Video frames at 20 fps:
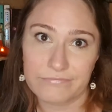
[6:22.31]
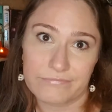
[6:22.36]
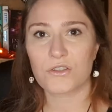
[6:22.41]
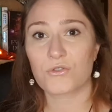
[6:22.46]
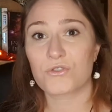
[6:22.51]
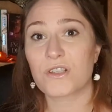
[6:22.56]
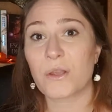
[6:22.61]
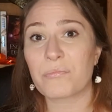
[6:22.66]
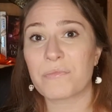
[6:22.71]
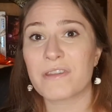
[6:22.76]
So
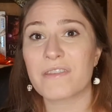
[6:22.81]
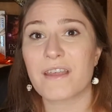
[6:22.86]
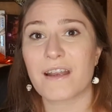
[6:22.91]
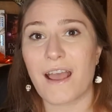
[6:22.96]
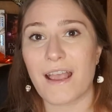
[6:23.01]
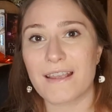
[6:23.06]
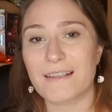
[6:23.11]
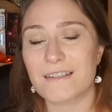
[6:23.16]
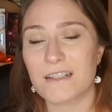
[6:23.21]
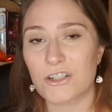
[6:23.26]
something that
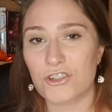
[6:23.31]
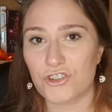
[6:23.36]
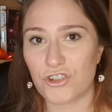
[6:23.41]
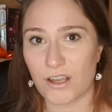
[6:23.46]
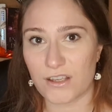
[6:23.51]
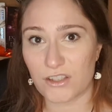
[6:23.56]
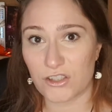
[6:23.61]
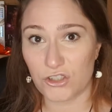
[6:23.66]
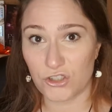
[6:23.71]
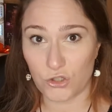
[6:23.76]
I
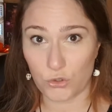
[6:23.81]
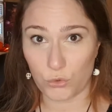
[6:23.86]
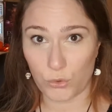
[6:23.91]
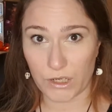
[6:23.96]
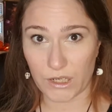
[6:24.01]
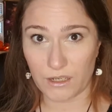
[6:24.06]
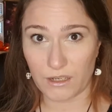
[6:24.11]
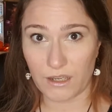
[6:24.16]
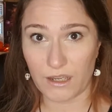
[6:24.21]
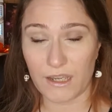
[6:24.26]
suggest
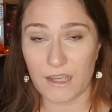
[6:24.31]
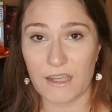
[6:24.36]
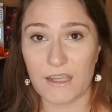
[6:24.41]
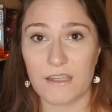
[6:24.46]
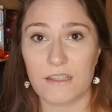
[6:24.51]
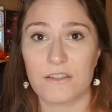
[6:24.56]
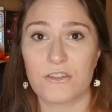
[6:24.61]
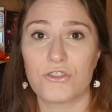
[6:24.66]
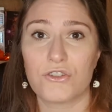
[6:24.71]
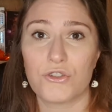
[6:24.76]
doing
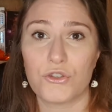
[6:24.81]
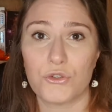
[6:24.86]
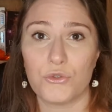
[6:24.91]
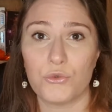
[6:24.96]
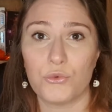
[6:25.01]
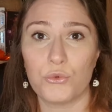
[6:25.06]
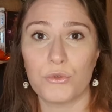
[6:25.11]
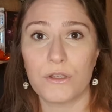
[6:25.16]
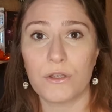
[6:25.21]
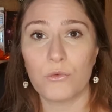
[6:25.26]
is
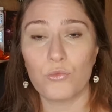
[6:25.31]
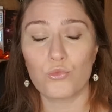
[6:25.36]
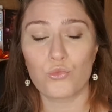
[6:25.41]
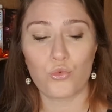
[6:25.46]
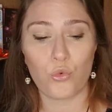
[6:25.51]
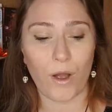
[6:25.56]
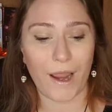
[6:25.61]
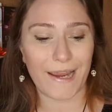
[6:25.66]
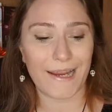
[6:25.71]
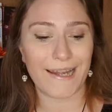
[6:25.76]
to
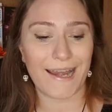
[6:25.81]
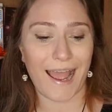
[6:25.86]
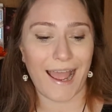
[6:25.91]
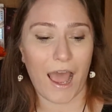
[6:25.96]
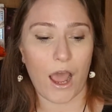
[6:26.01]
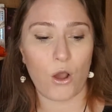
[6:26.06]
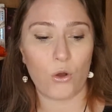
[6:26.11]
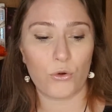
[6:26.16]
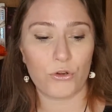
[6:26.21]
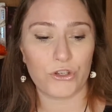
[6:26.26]
write
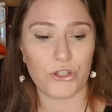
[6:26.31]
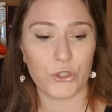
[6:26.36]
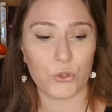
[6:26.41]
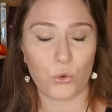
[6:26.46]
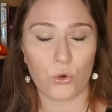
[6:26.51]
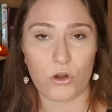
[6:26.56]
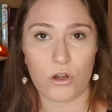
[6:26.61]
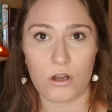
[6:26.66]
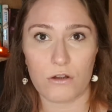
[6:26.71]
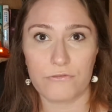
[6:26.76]
out
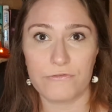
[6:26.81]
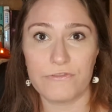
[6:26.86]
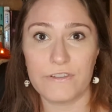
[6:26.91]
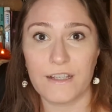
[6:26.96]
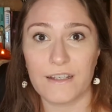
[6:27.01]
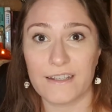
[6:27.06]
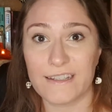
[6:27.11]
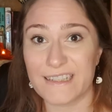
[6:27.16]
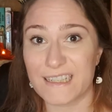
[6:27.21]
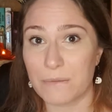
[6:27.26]
your
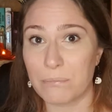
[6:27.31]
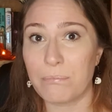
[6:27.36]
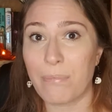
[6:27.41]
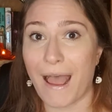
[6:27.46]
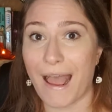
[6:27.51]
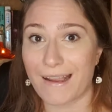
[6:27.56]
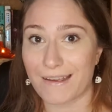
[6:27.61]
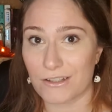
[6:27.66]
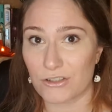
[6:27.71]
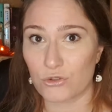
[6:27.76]
villain's
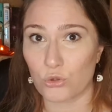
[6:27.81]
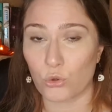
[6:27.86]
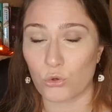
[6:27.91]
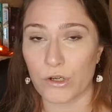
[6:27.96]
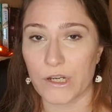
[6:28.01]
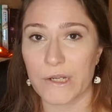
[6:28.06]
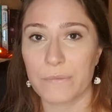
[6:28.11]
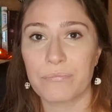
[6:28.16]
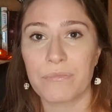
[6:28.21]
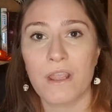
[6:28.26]

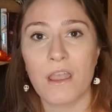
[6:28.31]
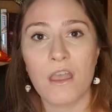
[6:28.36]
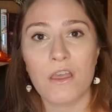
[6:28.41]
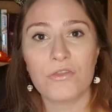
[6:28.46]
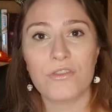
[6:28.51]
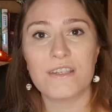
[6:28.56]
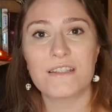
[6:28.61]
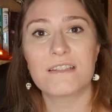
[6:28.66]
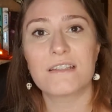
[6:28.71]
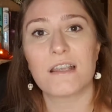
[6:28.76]
backstory.
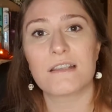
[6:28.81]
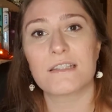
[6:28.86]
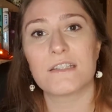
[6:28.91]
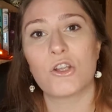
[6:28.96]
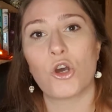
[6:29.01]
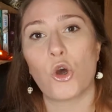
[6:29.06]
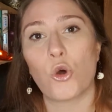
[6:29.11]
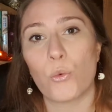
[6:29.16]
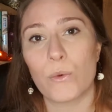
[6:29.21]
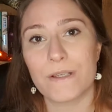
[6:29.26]
This doesn't
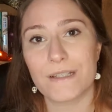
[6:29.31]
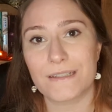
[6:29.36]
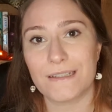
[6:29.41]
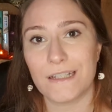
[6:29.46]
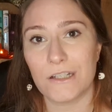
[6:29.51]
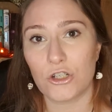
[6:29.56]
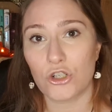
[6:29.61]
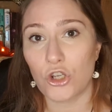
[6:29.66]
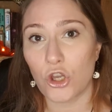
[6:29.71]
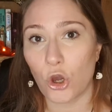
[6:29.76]
always
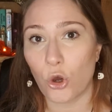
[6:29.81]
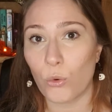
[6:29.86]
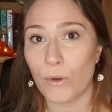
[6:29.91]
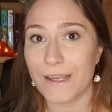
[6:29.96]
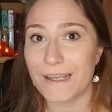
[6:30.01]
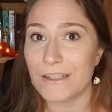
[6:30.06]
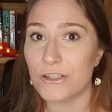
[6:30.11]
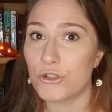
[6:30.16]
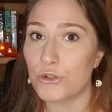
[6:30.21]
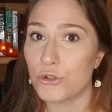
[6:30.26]
need to go
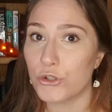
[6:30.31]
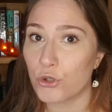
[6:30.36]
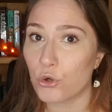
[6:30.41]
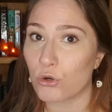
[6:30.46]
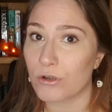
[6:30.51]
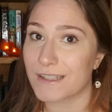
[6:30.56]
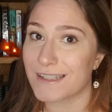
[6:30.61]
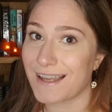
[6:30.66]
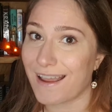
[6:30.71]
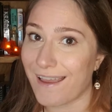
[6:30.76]
into
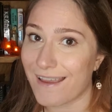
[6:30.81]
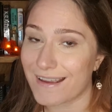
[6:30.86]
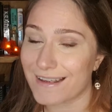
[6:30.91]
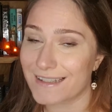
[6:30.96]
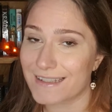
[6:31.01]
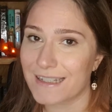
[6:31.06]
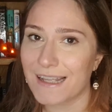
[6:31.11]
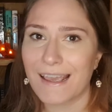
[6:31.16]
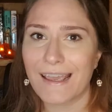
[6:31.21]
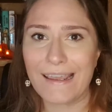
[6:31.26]
your
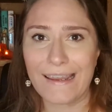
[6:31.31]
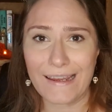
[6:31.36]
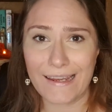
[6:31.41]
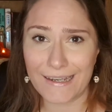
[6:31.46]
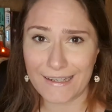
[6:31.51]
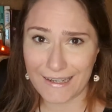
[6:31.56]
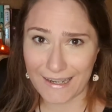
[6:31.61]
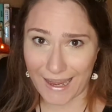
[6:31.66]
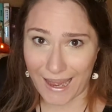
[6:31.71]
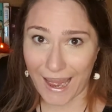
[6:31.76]
text.
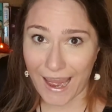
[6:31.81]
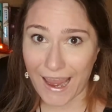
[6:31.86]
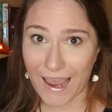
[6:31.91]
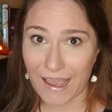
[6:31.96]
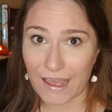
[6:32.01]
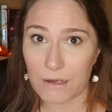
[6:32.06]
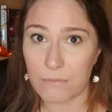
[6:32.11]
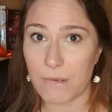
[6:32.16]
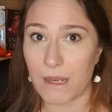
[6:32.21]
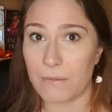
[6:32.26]
It
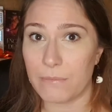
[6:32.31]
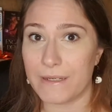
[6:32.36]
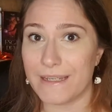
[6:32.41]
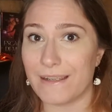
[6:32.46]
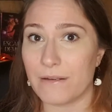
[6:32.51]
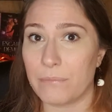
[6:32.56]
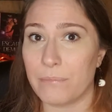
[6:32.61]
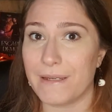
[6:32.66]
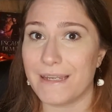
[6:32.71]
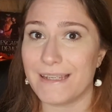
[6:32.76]
can, maybe
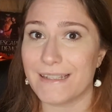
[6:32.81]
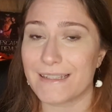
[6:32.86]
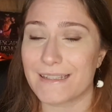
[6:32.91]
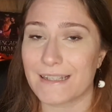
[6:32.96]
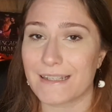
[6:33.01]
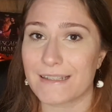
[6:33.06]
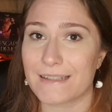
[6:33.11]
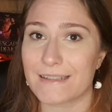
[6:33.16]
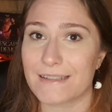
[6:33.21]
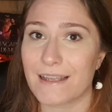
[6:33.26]
in
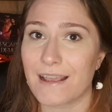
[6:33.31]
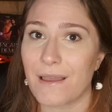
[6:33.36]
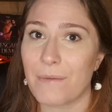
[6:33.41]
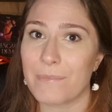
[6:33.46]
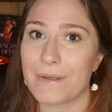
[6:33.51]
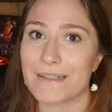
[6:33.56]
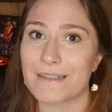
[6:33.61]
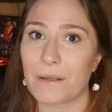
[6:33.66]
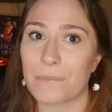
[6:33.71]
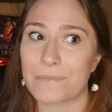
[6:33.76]
pieces,
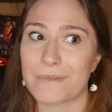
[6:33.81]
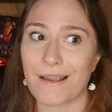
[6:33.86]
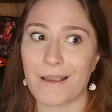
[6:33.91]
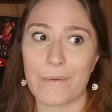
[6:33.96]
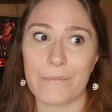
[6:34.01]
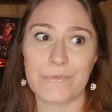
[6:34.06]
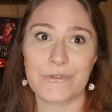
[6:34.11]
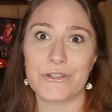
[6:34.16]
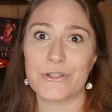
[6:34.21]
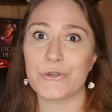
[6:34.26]
but
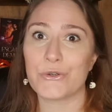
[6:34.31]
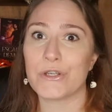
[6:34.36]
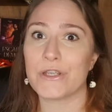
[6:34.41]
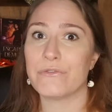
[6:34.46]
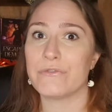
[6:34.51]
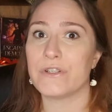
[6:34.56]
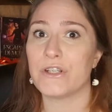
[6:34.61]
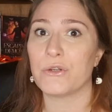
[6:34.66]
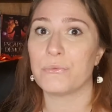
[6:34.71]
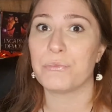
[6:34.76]
sometimes you don't
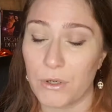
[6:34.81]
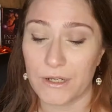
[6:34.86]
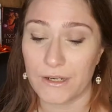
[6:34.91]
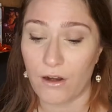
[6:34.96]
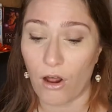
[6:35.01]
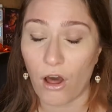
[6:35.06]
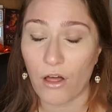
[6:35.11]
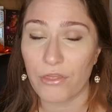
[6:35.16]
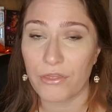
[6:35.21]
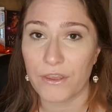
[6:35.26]
even need to put it
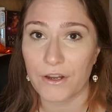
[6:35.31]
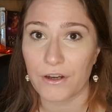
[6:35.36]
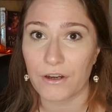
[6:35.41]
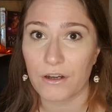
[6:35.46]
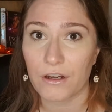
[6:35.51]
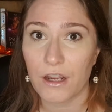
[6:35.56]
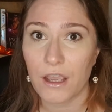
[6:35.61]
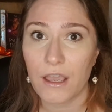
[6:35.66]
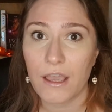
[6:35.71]
on there.